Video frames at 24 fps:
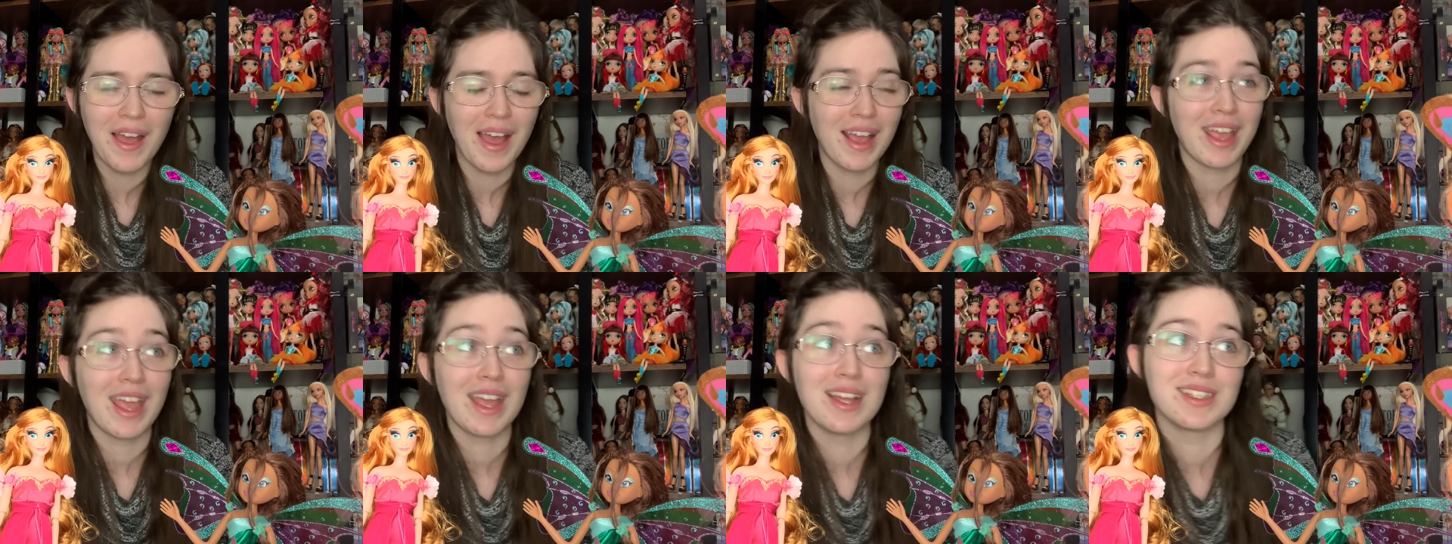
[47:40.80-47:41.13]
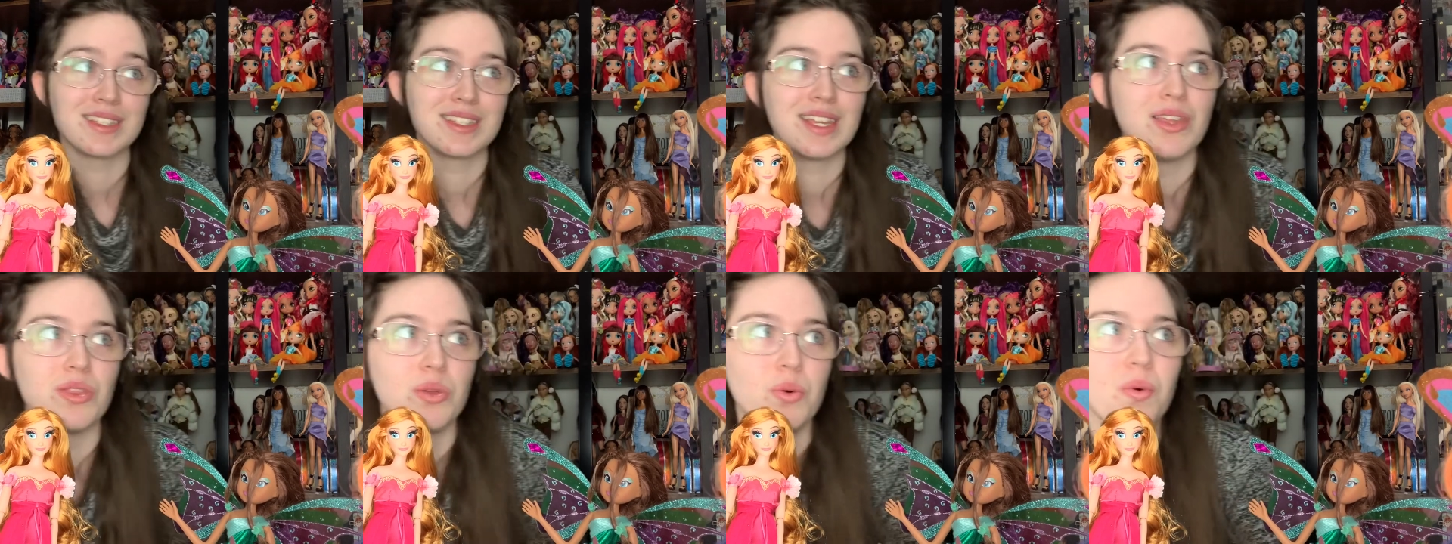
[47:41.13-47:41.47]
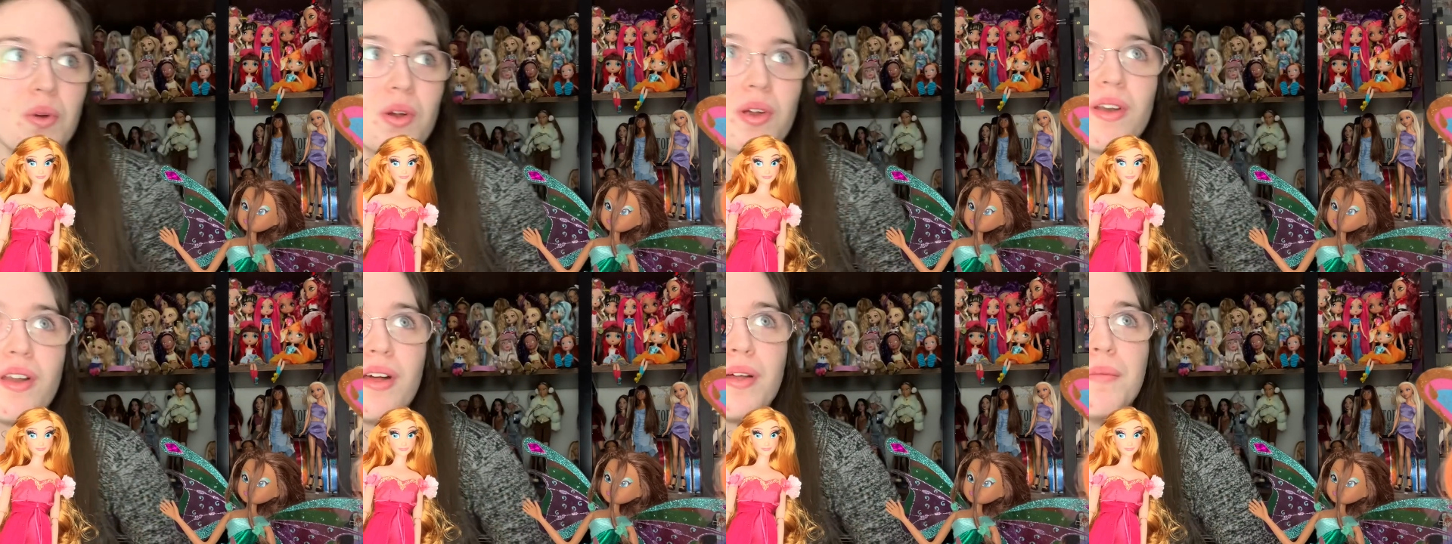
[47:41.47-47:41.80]
I can't say the
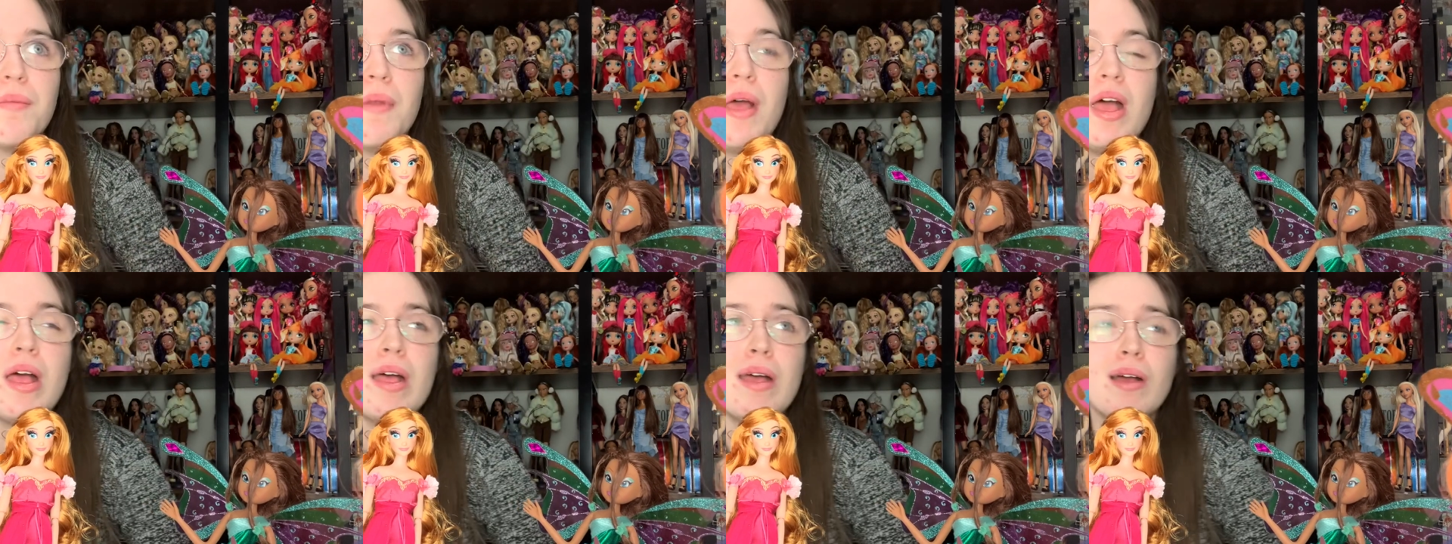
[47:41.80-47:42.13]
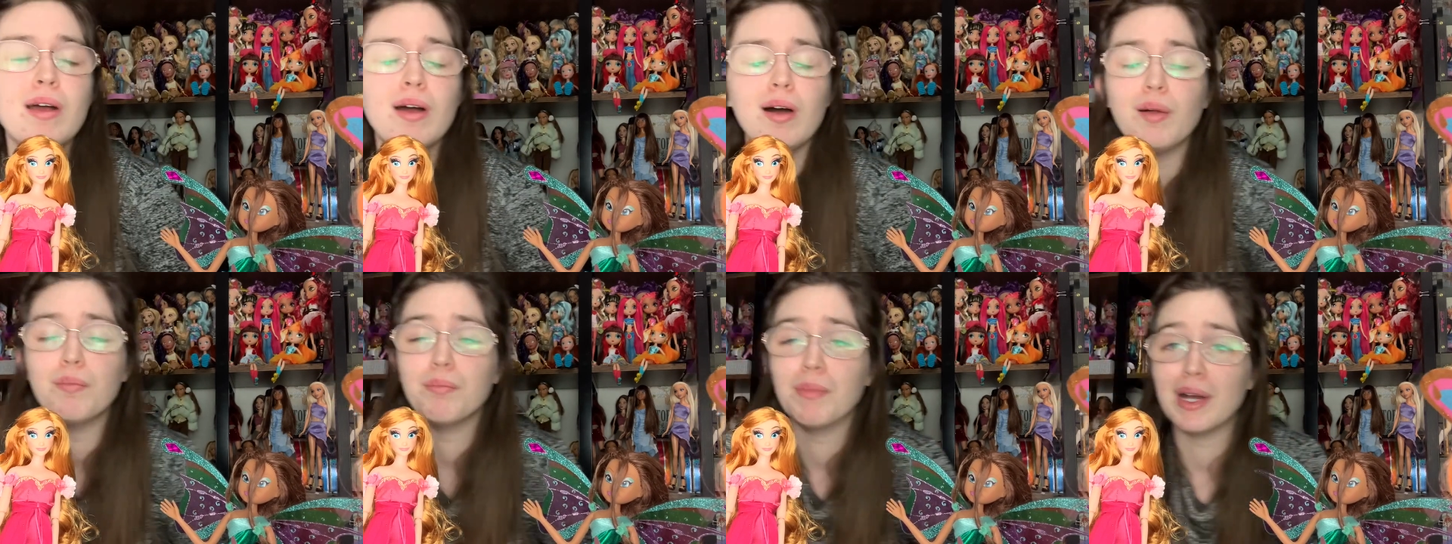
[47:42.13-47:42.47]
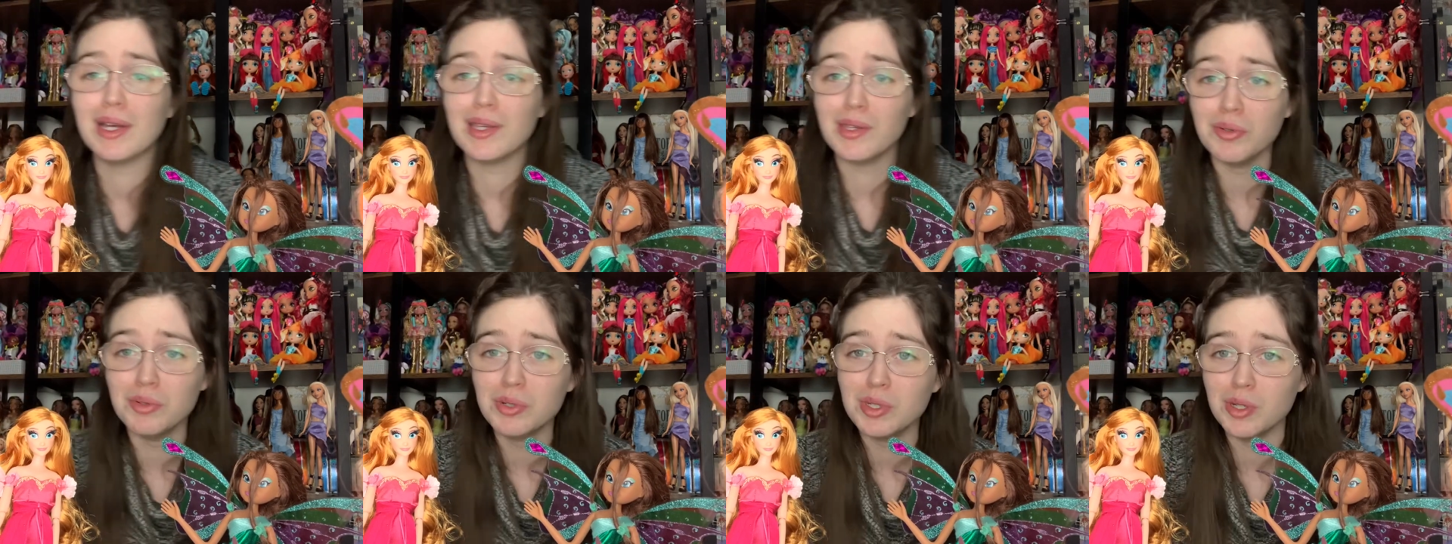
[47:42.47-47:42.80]
word on on my
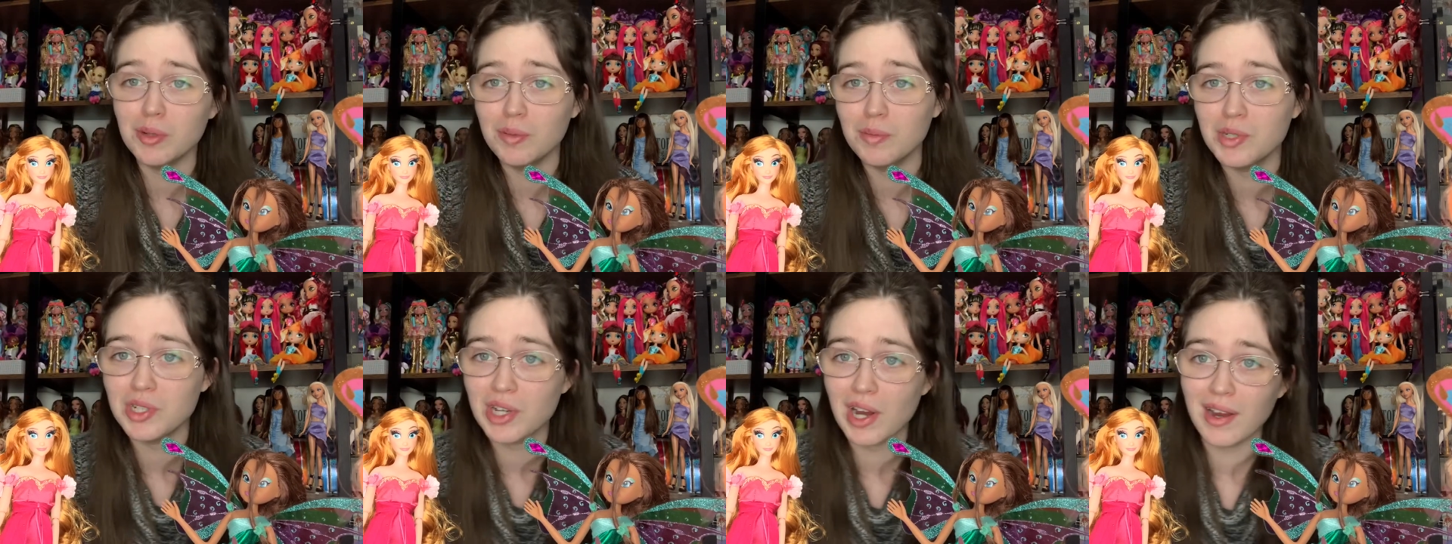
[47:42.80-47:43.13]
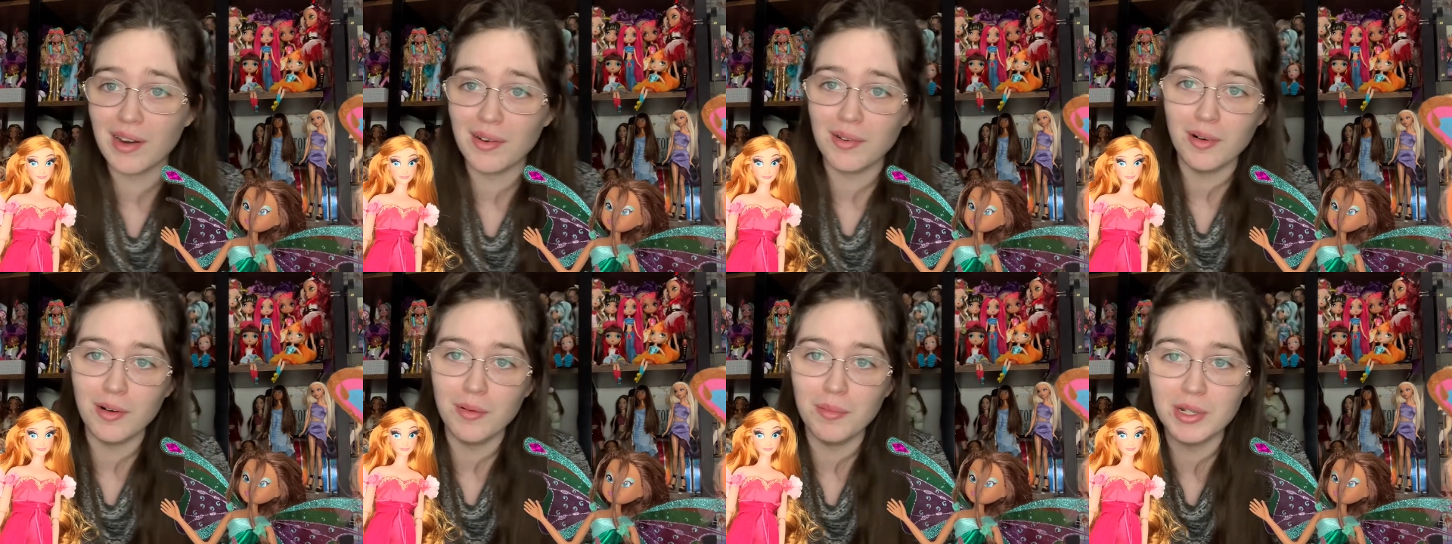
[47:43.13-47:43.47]
YouTube channel,